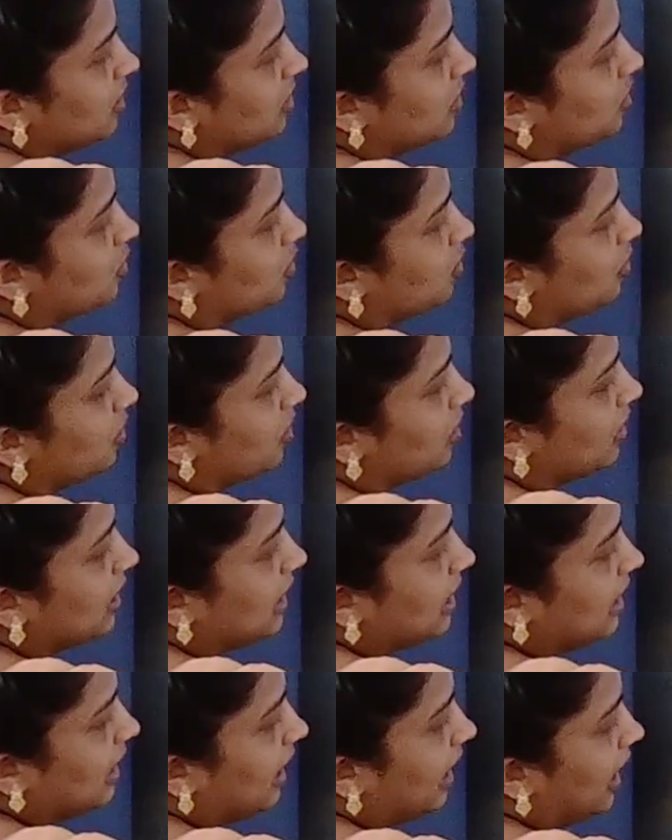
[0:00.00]

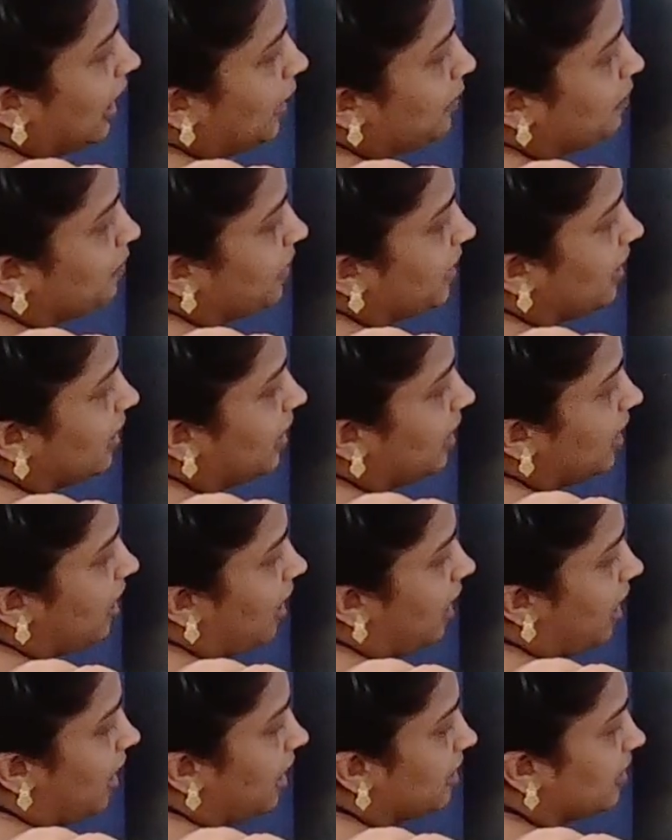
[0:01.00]

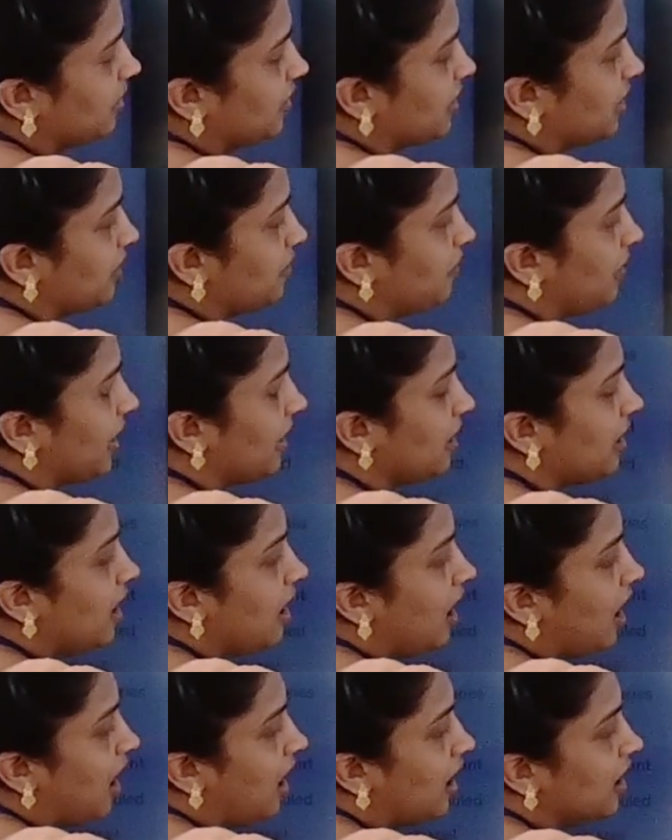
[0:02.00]
2kpr divided by
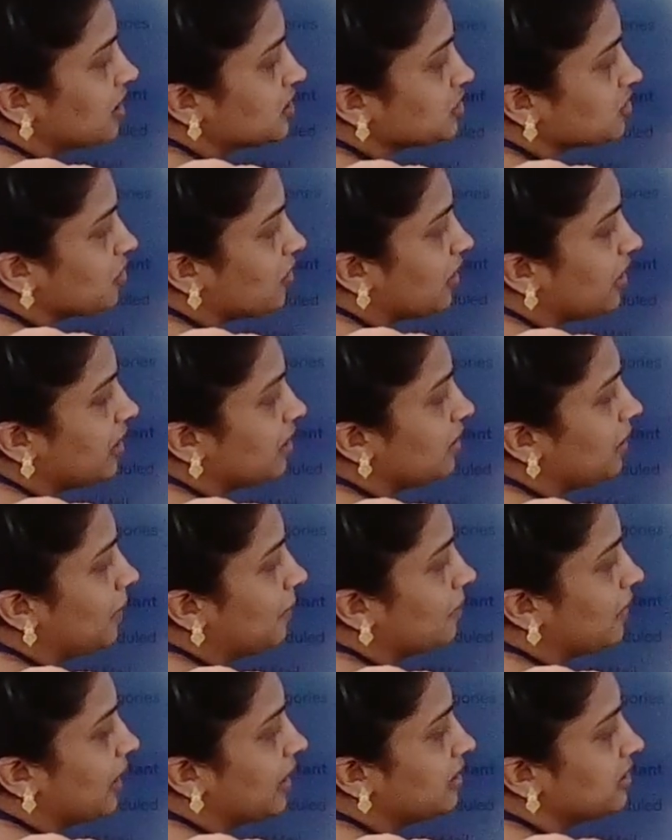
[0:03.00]
r square
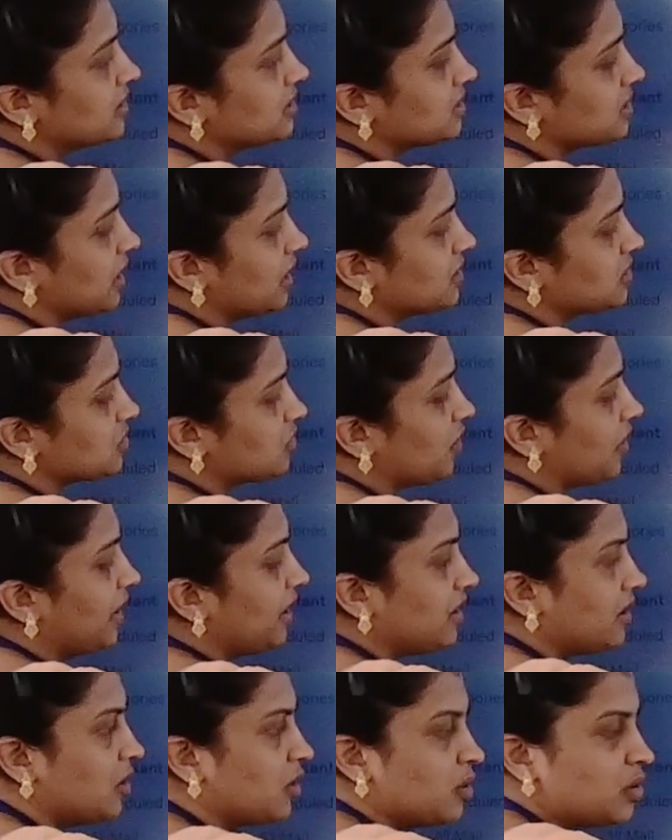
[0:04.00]
minus a
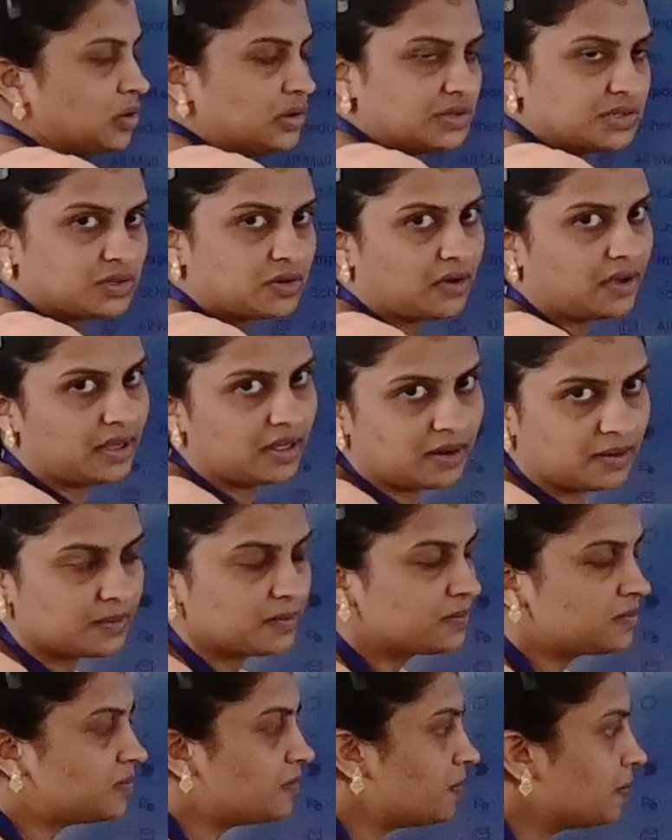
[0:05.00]
square whole square.
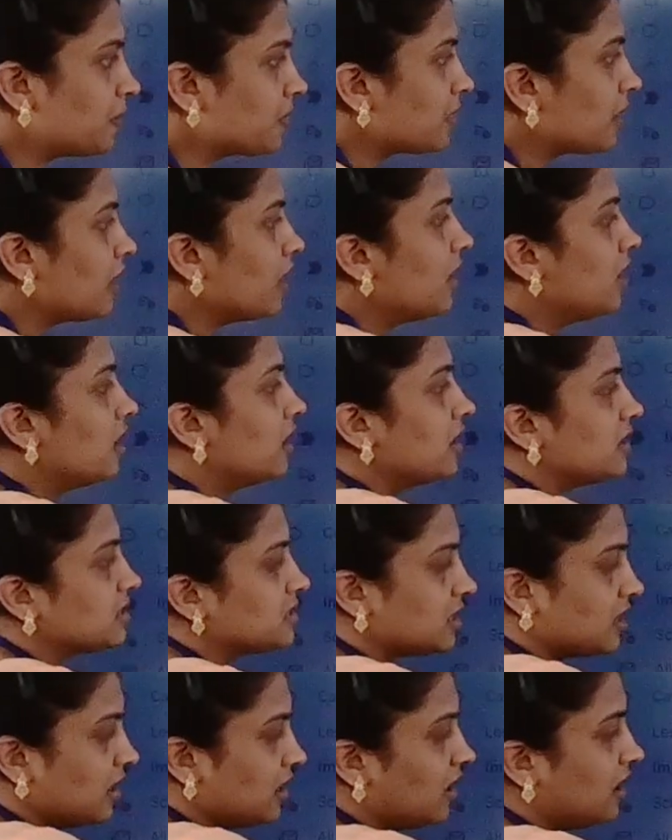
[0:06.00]

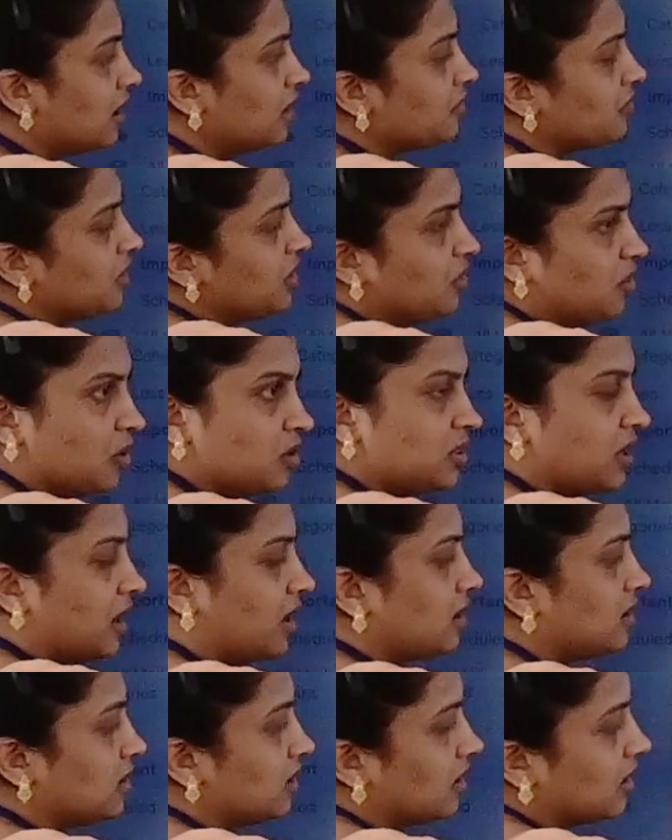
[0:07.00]
Yes, here we know
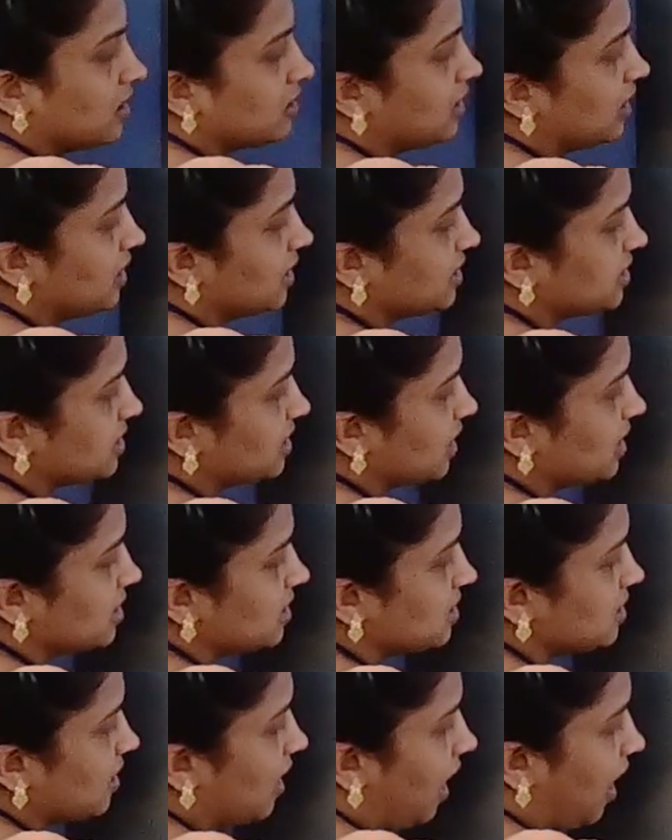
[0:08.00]
that the
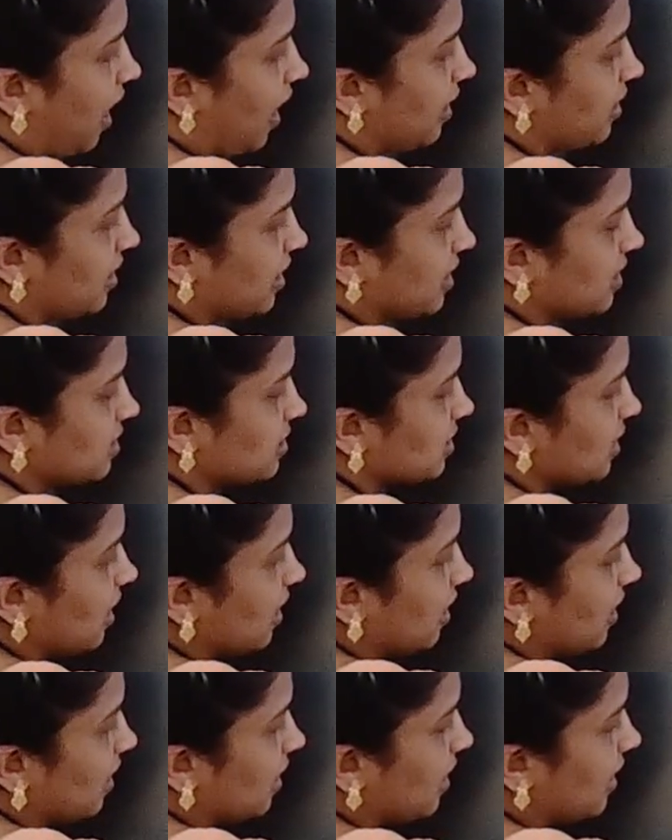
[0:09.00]
distance r is
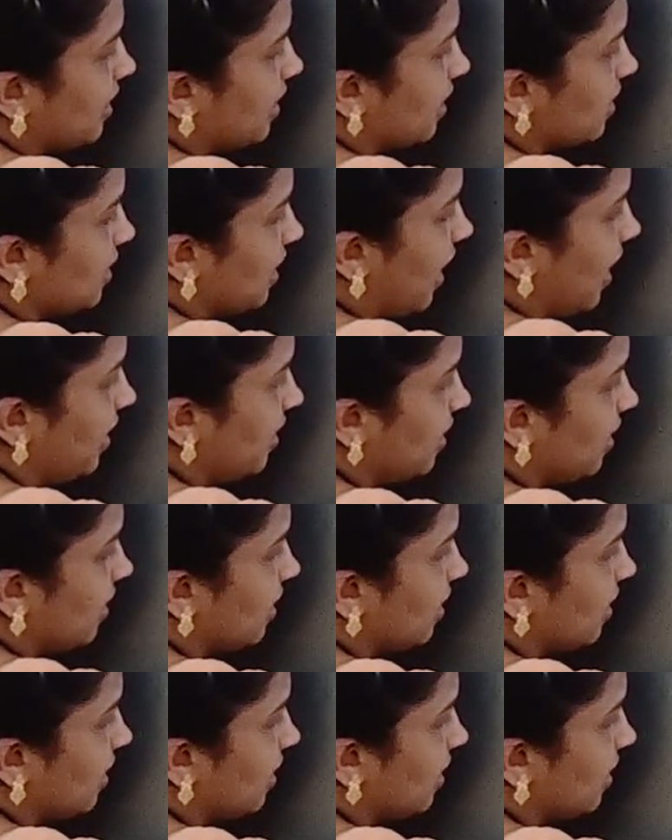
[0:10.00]
greater than